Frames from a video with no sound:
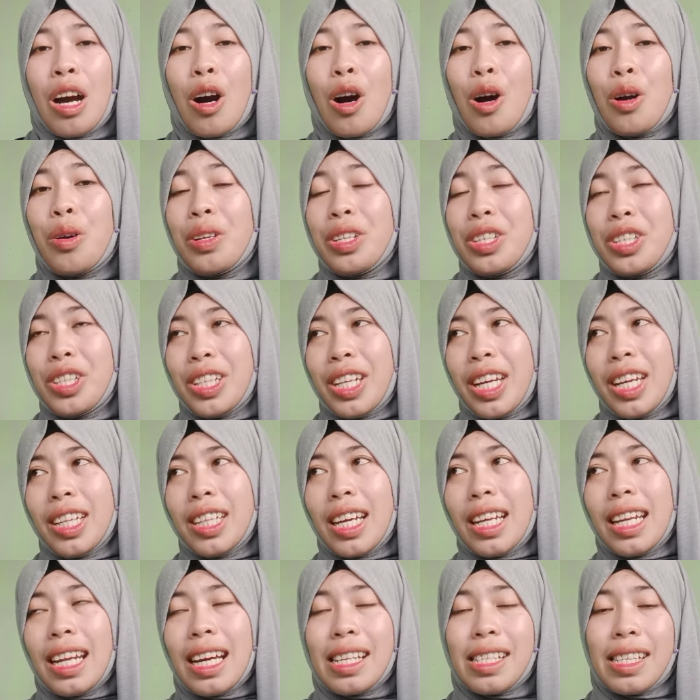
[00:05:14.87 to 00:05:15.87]

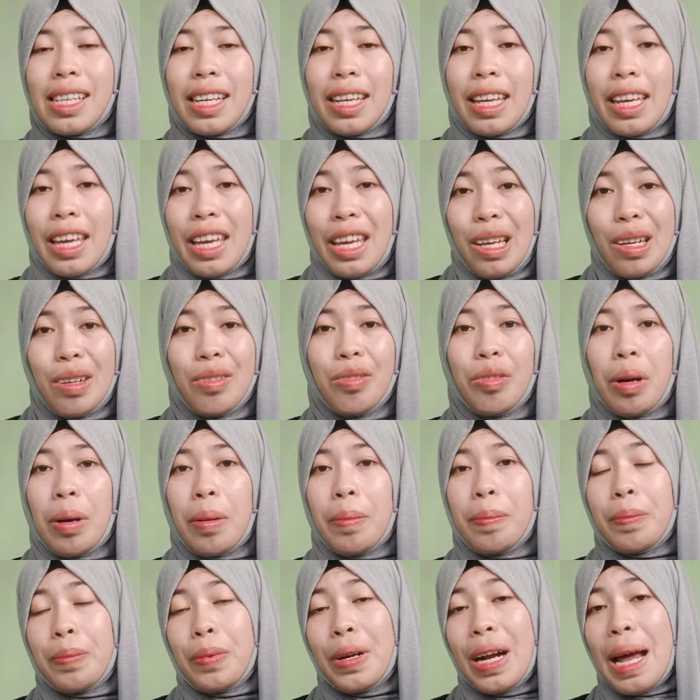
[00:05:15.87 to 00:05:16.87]
originated as a gift
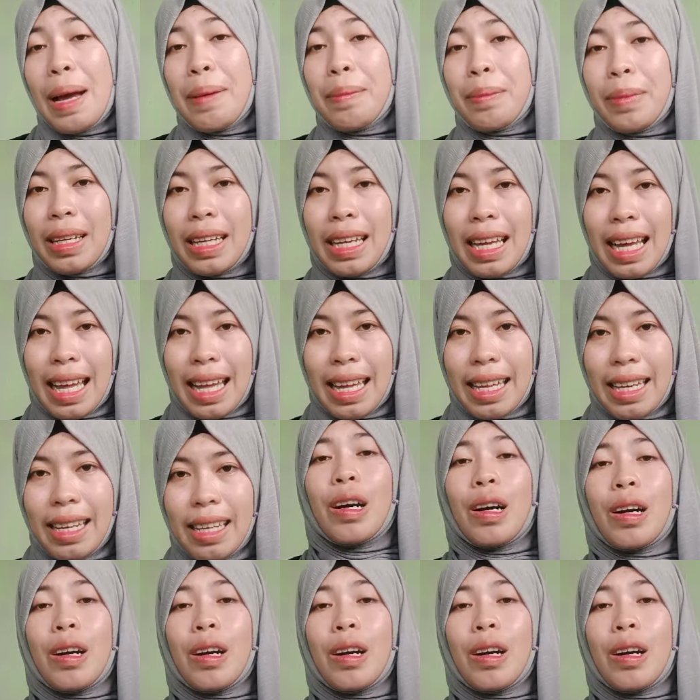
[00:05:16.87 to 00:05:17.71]
from God.